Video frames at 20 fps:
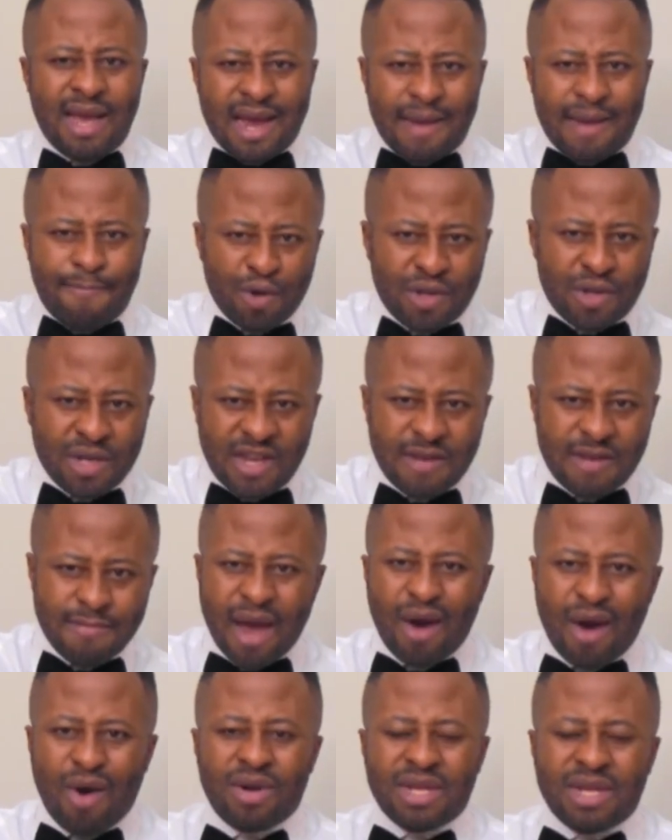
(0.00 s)
and put it in
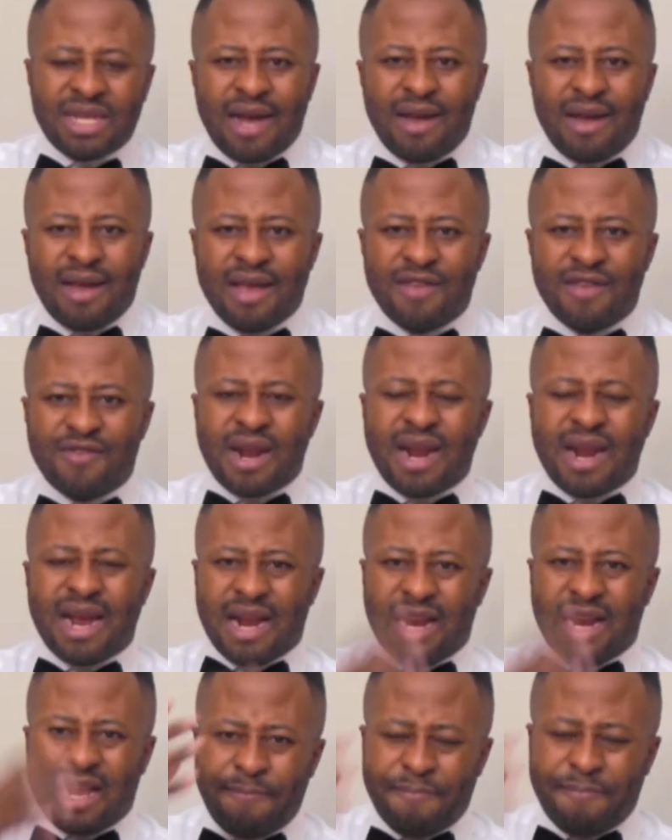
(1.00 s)
my altar so that I
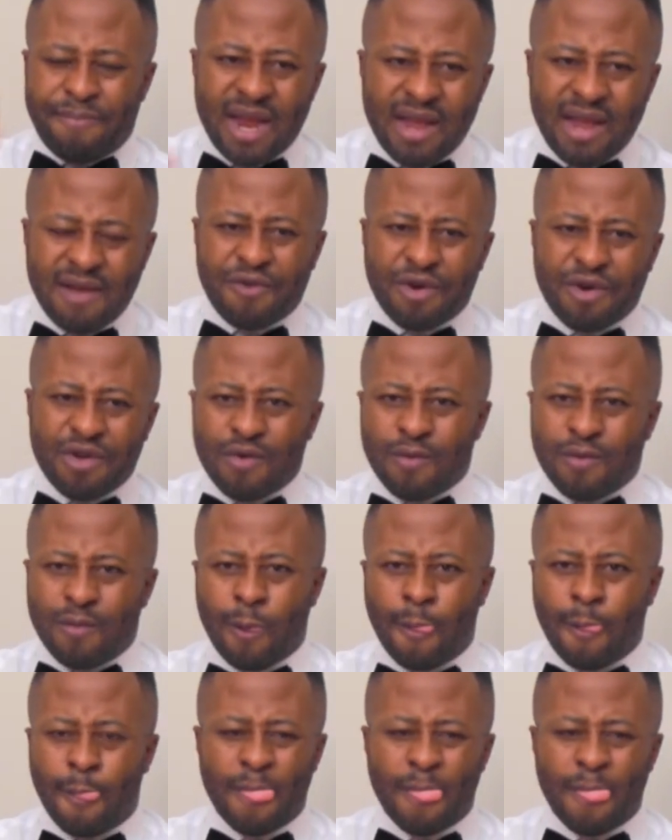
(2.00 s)
can keep praying for you.